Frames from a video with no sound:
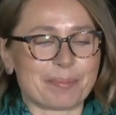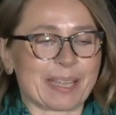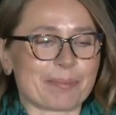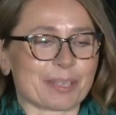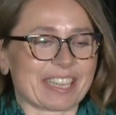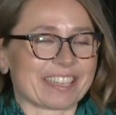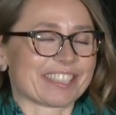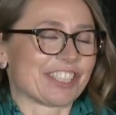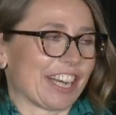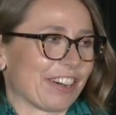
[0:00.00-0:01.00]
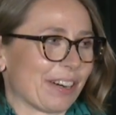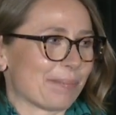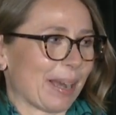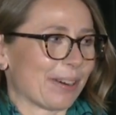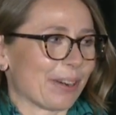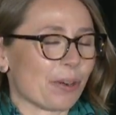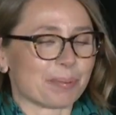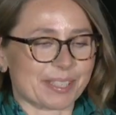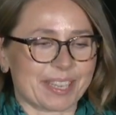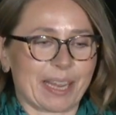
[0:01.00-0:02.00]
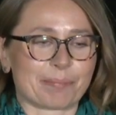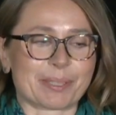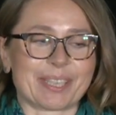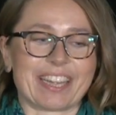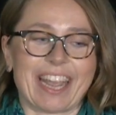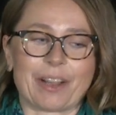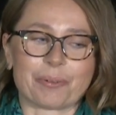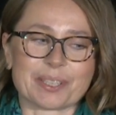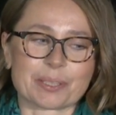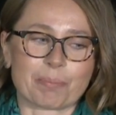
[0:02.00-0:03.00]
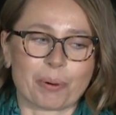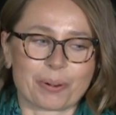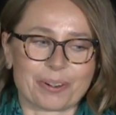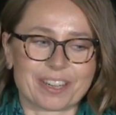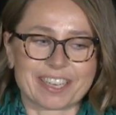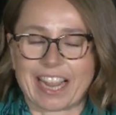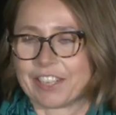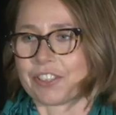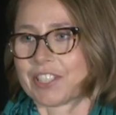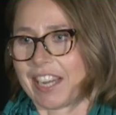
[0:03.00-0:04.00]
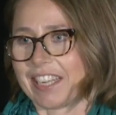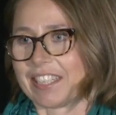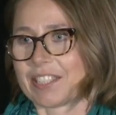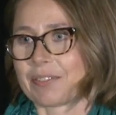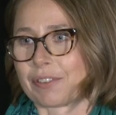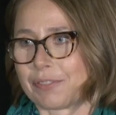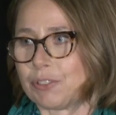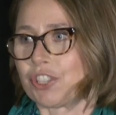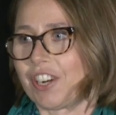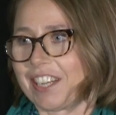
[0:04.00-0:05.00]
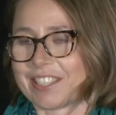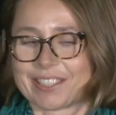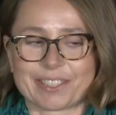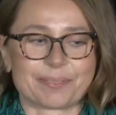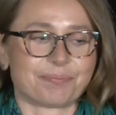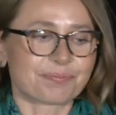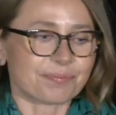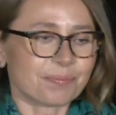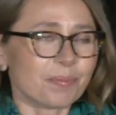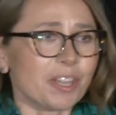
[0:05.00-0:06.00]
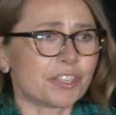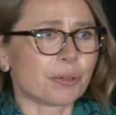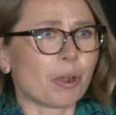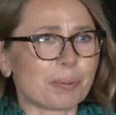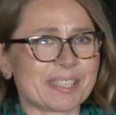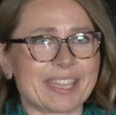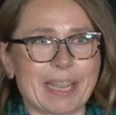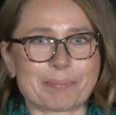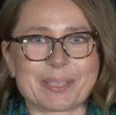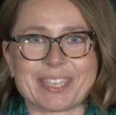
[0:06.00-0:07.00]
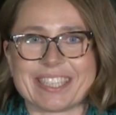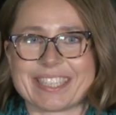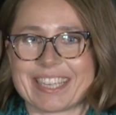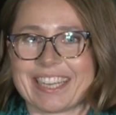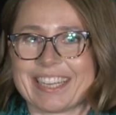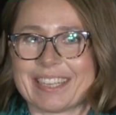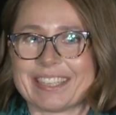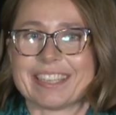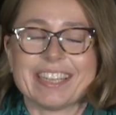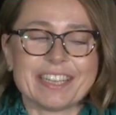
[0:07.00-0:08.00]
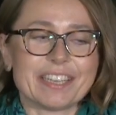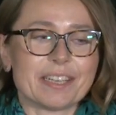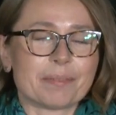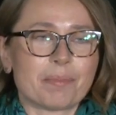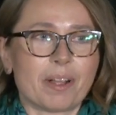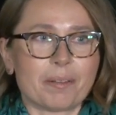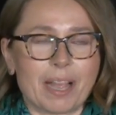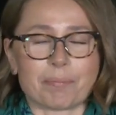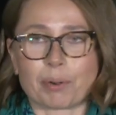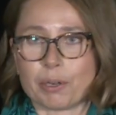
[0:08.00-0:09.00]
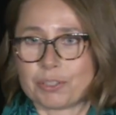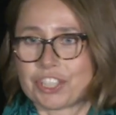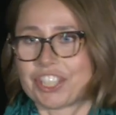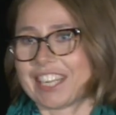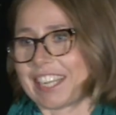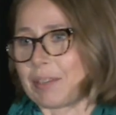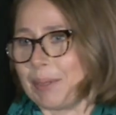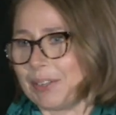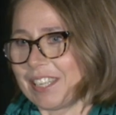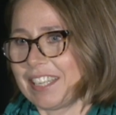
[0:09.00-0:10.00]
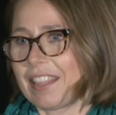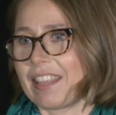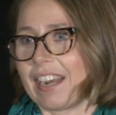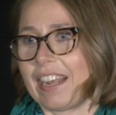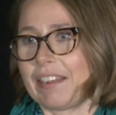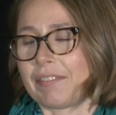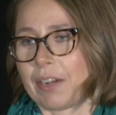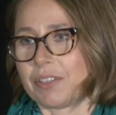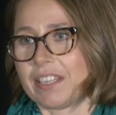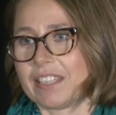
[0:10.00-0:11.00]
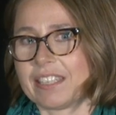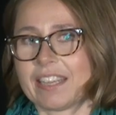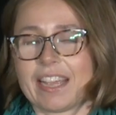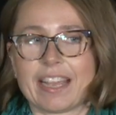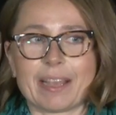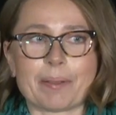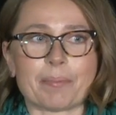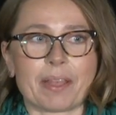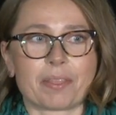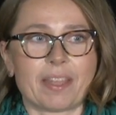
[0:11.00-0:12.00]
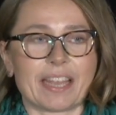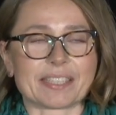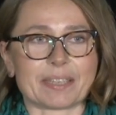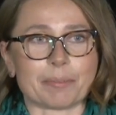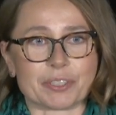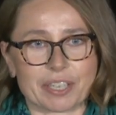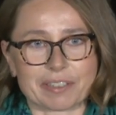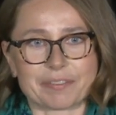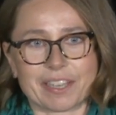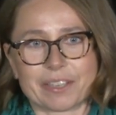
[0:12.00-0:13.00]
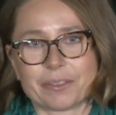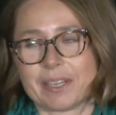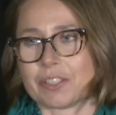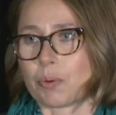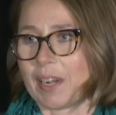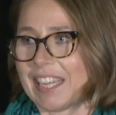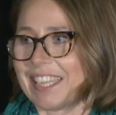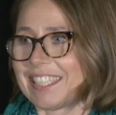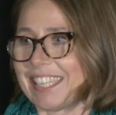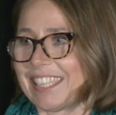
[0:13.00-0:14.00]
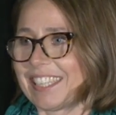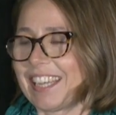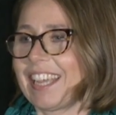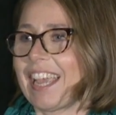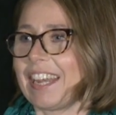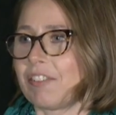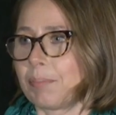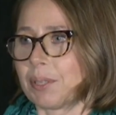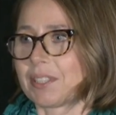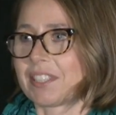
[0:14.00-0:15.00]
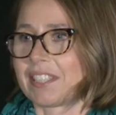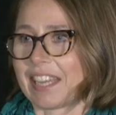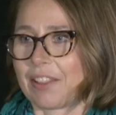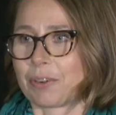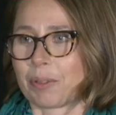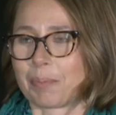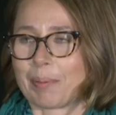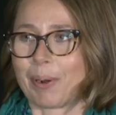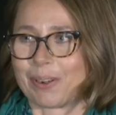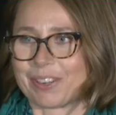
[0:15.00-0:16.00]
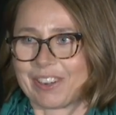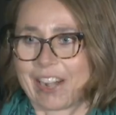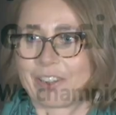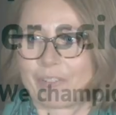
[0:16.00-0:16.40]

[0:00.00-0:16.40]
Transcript: being able to share about OpenScapes and how we support kinder science for future us. So OpenScapes is an approach and a community that I founded as a Mozilla Fellow in 2018 and have built together with my partner, Aaron